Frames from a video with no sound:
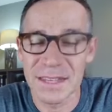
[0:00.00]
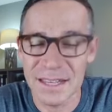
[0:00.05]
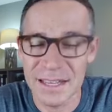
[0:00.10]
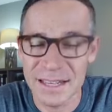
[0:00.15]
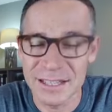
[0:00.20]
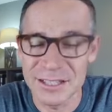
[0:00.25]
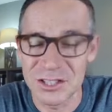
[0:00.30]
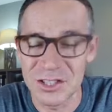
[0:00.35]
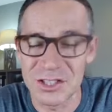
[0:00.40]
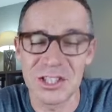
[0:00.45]

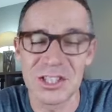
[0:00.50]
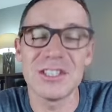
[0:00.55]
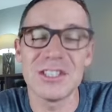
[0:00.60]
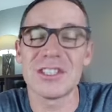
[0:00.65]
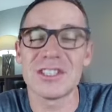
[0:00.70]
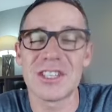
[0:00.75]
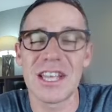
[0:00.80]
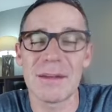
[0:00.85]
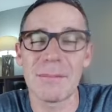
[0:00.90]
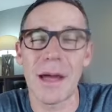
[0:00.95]
In
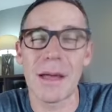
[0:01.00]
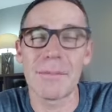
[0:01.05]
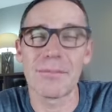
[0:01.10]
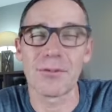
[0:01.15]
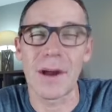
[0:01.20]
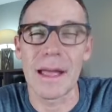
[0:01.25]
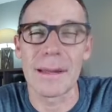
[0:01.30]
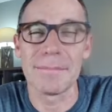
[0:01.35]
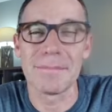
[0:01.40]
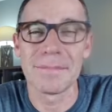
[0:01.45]
Jesus' name I
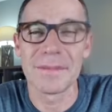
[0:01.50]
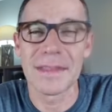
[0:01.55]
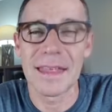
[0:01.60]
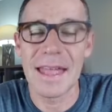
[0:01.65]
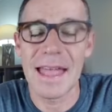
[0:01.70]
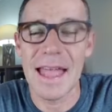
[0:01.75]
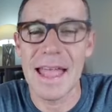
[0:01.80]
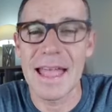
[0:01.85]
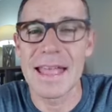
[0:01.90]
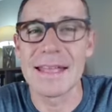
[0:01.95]
pray.
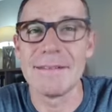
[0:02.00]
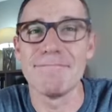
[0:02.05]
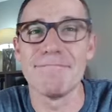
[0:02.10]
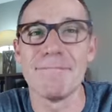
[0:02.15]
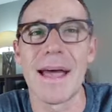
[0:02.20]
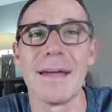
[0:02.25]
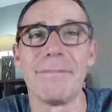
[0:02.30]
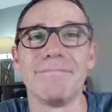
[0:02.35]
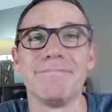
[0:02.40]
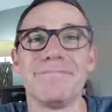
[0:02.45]

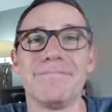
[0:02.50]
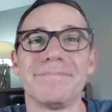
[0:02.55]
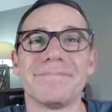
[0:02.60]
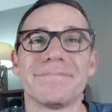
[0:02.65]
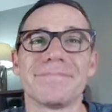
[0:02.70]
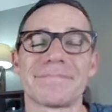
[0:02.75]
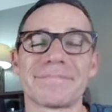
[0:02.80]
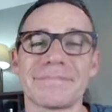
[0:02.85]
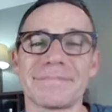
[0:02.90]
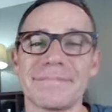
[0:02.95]
Amen.
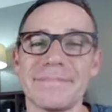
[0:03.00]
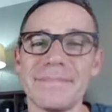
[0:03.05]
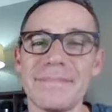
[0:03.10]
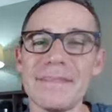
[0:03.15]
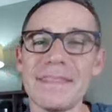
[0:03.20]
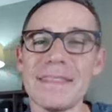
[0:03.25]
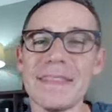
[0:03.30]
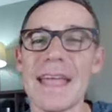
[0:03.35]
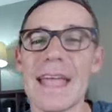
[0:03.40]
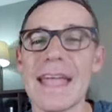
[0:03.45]

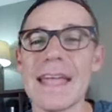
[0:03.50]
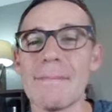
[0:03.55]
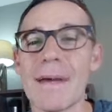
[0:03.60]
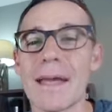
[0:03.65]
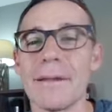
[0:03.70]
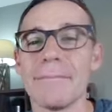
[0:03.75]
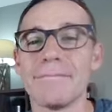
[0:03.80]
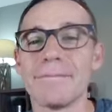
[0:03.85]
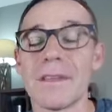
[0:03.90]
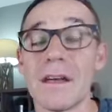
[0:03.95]

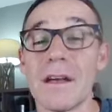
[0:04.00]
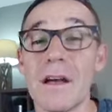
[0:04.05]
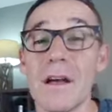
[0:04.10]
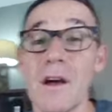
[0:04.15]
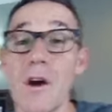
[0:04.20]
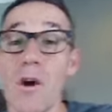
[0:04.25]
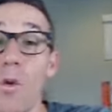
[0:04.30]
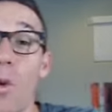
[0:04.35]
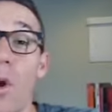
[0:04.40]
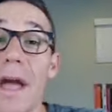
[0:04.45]
Amen.
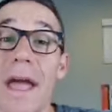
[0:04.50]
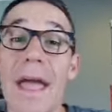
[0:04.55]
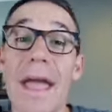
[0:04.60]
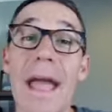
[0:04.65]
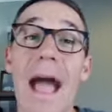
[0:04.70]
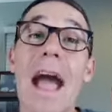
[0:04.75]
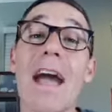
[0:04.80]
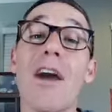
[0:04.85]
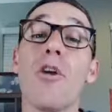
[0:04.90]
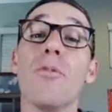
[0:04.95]
Well,
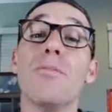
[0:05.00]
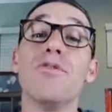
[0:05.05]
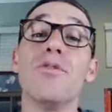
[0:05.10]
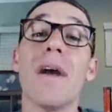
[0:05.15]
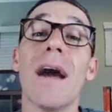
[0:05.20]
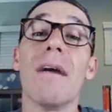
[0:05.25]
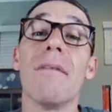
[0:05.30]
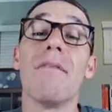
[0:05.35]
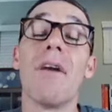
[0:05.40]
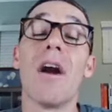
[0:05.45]
hey, I hope you
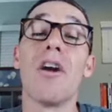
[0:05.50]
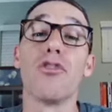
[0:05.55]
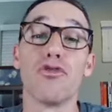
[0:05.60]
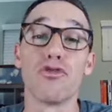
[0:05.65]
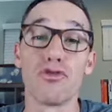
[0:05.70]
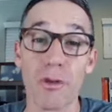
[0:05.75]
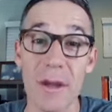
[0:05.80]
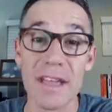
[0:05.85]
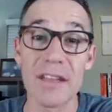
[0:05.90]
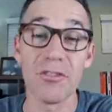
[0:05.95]
have a
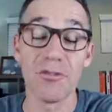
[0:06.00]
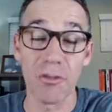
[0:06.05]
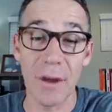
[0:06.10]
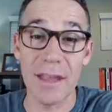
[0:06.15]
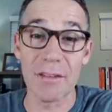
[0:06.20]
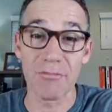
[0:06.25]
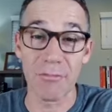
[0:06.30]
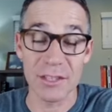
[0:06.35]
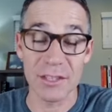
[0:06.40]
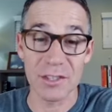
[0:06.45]
great,
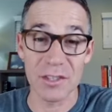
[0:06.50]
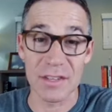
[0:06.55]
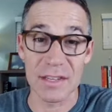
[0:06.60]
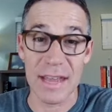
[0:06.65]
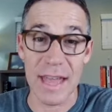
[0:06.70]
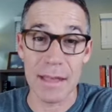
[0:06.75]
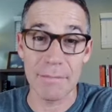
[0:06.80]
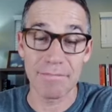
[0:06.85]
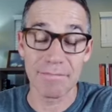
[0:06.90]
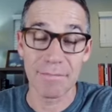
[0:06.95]
great rest of the
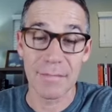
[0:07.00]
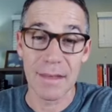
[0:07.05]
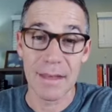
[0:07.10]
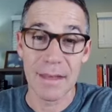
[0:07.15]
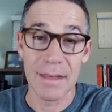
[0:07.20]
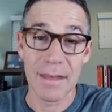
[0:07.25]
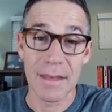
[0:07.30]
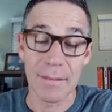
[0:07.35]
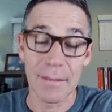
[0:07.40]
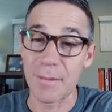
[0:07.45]
day.
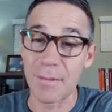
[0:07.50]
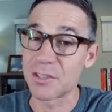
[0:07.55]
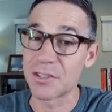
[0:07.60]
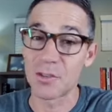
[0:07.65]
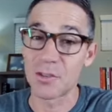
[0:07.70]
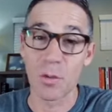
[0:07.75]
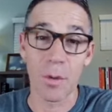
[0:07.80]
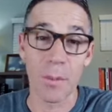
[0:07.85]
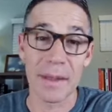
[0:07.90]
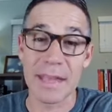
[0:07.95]
I'm not
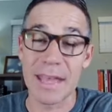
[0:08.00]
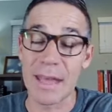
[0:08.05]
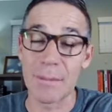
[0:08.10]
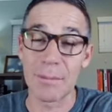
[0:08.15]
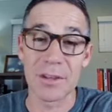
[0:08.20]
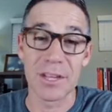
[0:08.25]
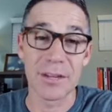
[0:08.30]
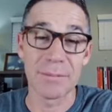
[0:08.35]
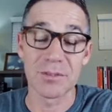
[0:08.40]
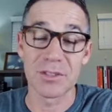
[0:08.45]
sure why my
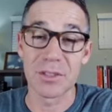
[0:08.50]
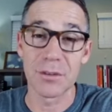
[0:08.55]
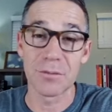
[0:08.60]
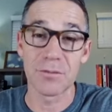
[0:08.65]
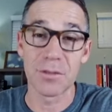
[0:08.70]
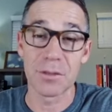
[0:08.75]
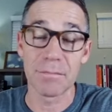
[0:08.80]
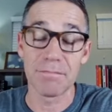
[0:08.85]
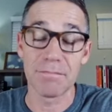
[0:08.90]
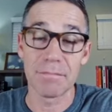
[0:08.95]
camera keeps
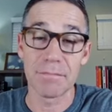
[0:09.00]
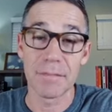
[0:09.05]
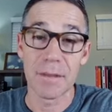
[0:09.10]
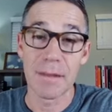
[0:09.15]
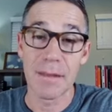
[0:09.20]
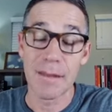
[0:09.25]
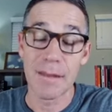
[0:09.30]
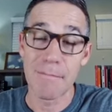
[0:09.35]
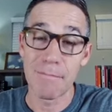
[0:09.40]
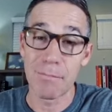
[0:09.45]
drifting,
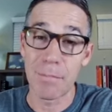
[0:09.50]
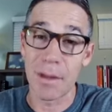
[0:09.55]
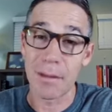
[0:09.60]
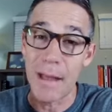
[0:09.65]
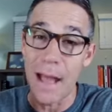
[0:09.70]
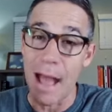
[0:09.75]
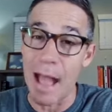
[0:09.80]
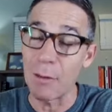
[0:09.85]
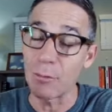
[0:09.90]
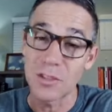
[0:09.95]
but
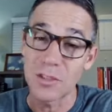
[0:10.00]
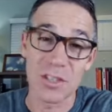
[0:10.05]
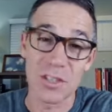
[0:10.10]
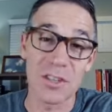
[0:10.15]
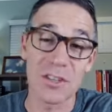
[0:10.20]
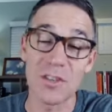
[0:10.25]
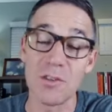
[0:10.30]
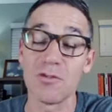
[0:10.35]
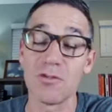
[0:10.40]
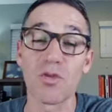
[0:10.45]
I will see
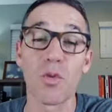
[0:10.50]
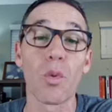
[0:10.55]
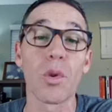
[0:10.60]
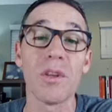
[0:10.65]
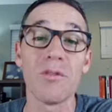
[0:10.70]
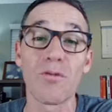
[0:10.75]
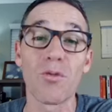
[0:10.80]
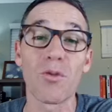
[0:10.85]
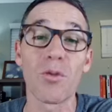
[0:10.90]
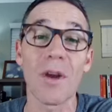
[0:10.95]
you
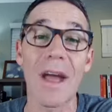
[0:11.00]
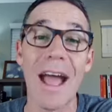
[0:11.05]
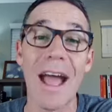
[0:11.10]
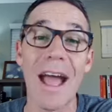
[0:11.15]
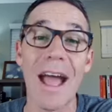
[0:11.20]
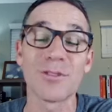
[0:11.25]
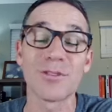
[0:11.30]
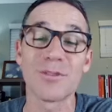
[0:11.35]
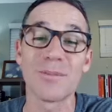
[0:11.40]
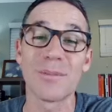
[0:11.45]
24
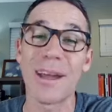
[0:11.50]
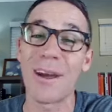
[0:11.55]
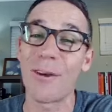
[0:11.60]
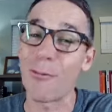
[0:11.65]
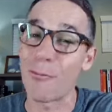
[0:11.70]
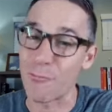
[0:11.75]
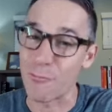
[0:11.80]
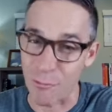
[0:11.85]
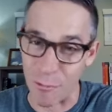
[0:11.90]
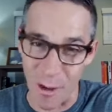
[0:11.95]
hours from
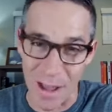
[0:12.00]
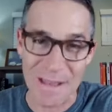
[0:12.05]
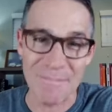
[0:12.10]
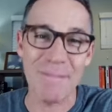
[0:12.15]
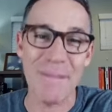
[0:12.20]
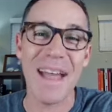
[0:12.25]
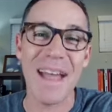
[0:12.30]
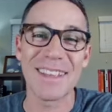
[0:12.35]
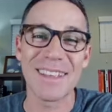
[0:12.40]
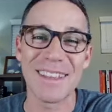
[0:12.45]
now right
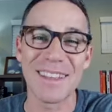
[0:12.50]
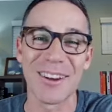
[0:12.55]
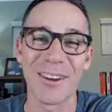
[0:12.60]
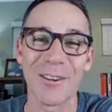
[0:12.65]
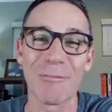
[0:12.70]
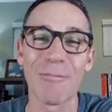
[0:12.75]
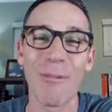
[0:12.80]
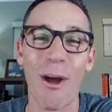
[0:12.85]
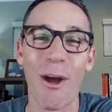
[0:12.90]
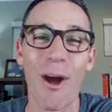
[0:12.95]
back
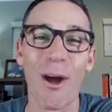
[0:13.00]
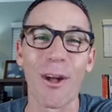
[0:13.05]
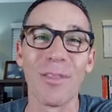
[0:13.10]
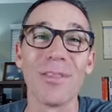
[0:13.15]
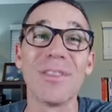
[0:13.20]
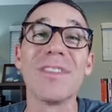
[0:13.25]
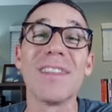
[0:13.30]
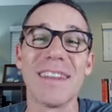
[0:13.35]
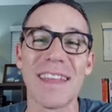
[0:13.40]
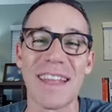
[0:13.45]
here
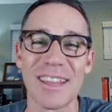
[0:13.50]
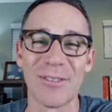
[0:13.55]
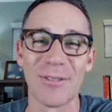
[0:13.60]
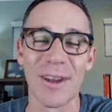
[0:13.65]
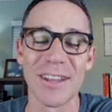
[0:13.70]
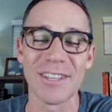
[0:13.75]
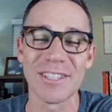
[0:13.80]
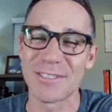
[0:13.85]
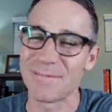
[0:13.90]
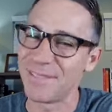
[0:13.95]
on The Daily
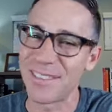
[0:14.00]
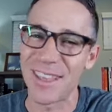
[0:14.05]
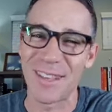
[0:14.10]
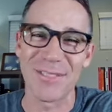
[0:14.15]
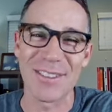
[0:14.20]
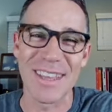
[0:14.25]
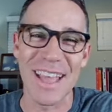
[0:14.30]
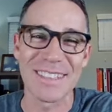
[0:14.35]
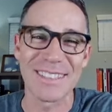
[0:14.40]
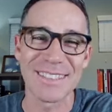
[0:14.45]
Race. Love
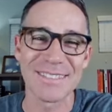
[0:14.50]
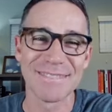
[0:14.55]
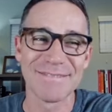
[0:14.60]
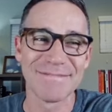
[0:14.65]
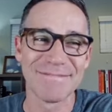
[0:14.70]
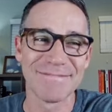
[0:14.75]
you guys.